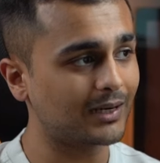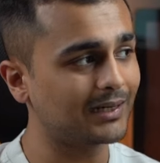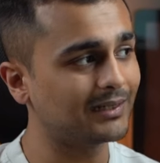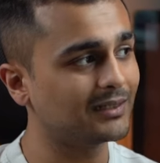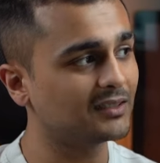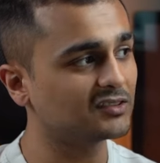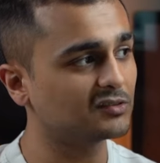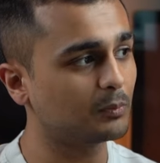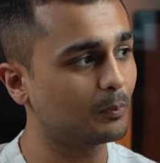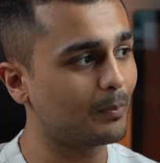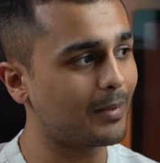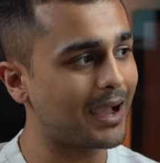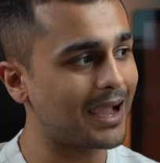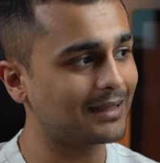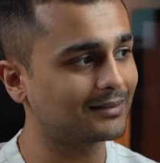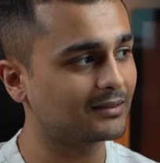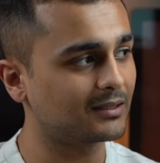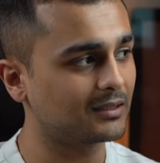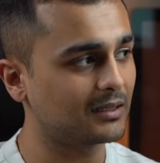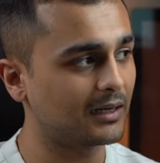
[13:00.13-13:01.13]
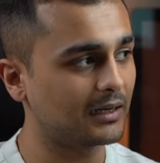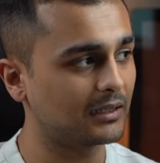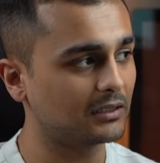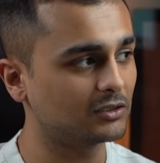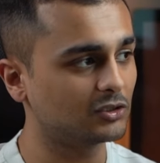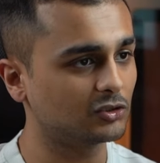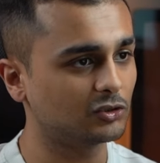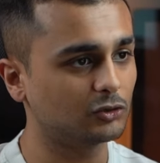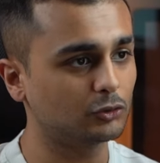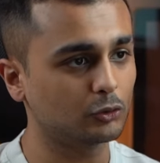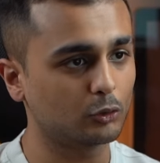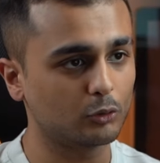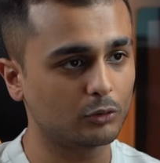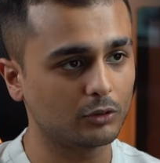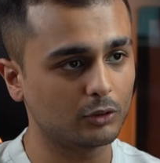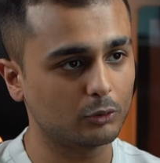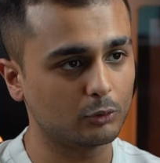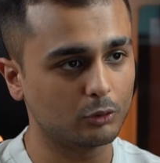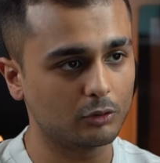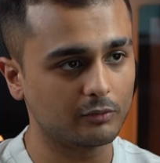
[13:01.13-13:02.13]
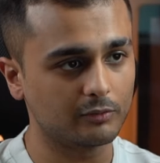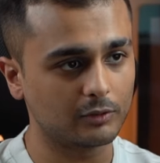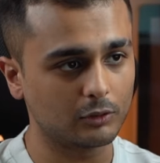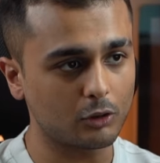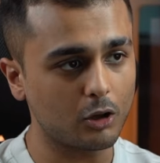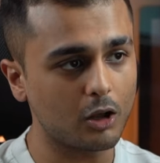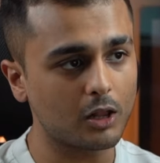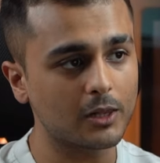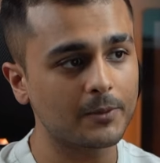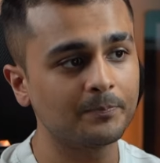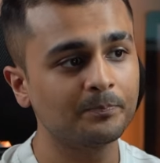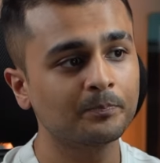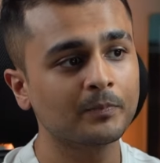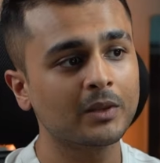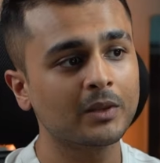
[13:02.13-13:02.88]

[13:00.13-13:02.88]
at this math that I just showed you overall,